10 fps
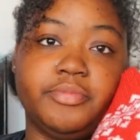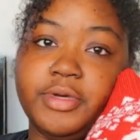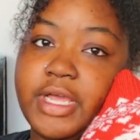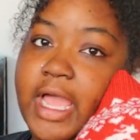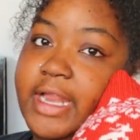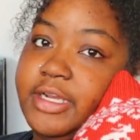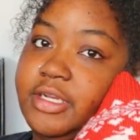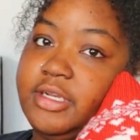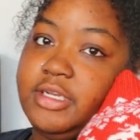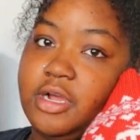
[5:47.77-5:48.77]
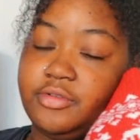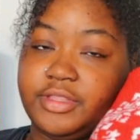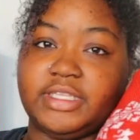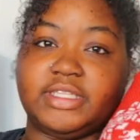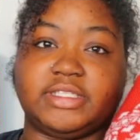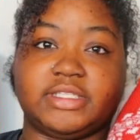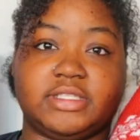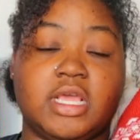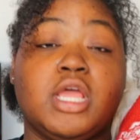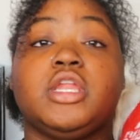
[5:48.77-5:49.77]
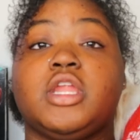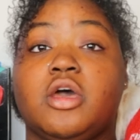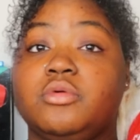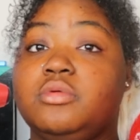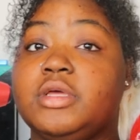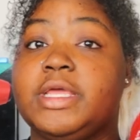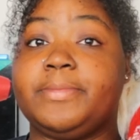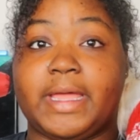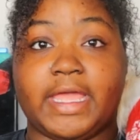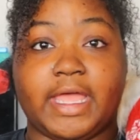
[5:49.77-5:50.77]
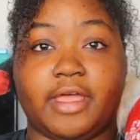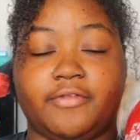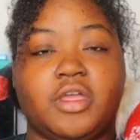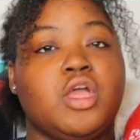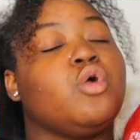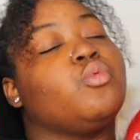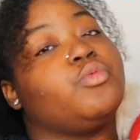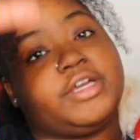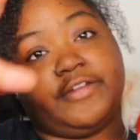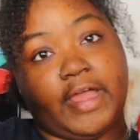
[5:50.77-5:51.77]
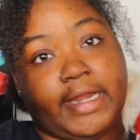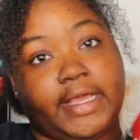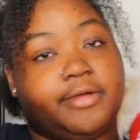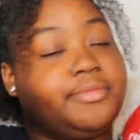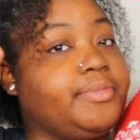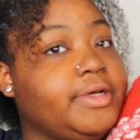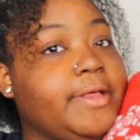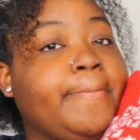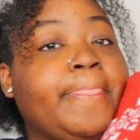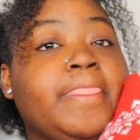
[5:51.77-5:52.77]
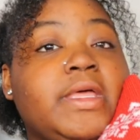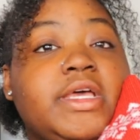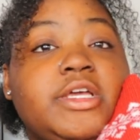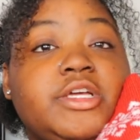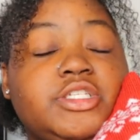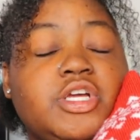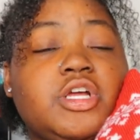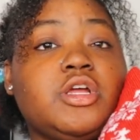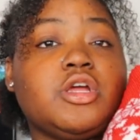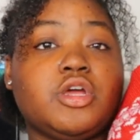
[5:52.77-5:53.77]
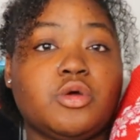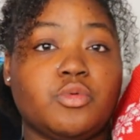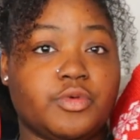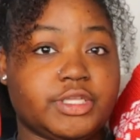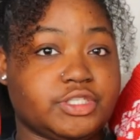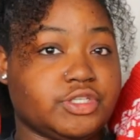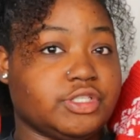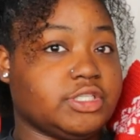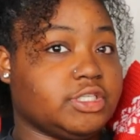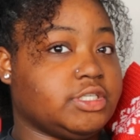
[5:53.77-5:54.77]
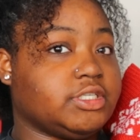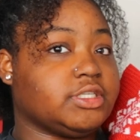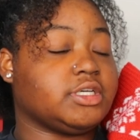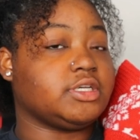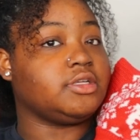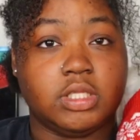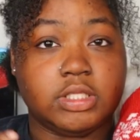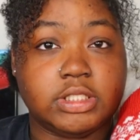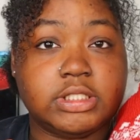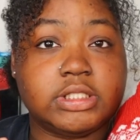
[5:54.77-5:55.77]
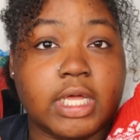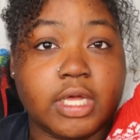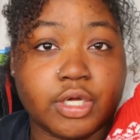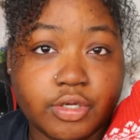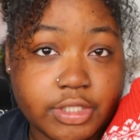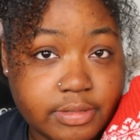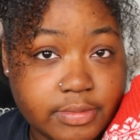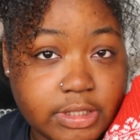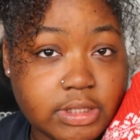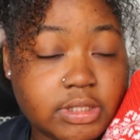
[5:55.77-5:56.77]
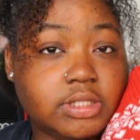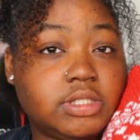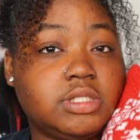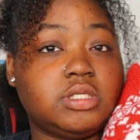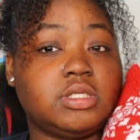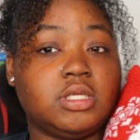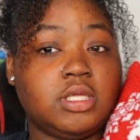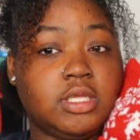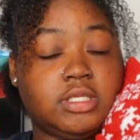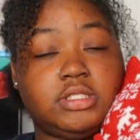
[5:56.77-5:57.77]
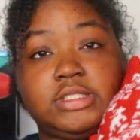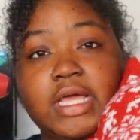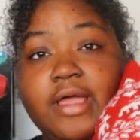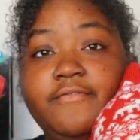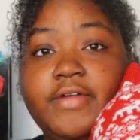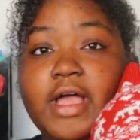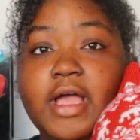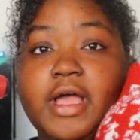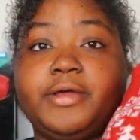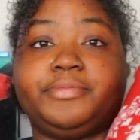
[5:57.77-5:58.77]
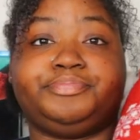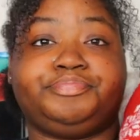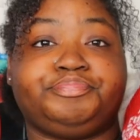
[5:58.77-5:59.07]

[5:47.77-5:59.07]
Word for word: But I don't think this, no, it might have. We're gonna find out. But here's her winter look. This is like a Christmas type vibe.